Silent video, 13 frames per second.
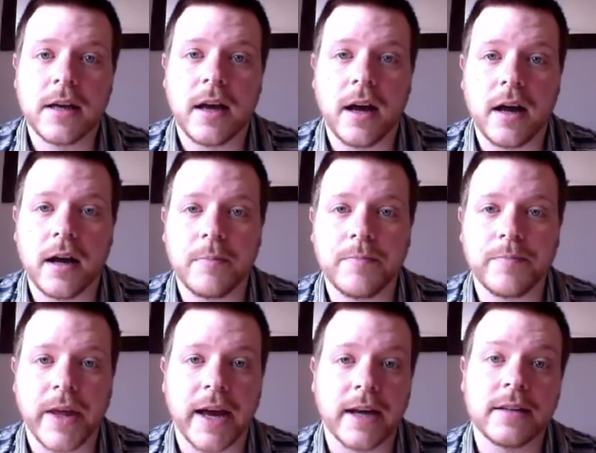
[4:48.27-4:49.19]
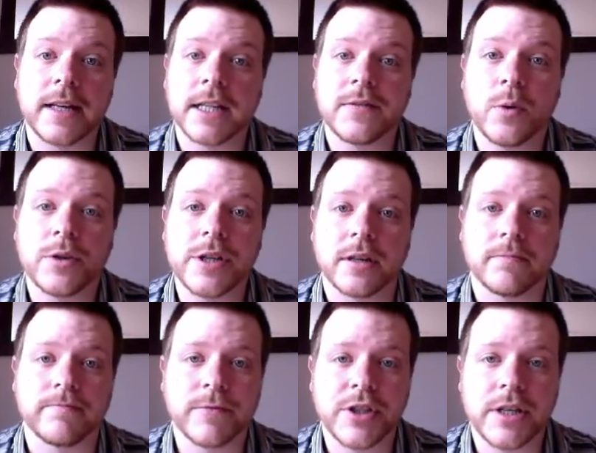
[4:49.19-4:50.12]
and thanks for watching.
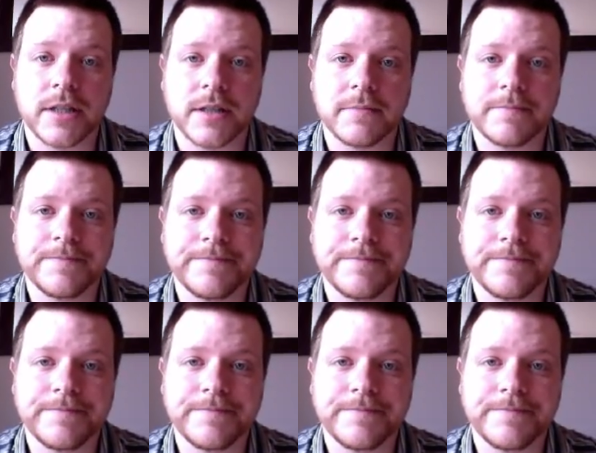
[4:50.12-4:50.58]
Cheers.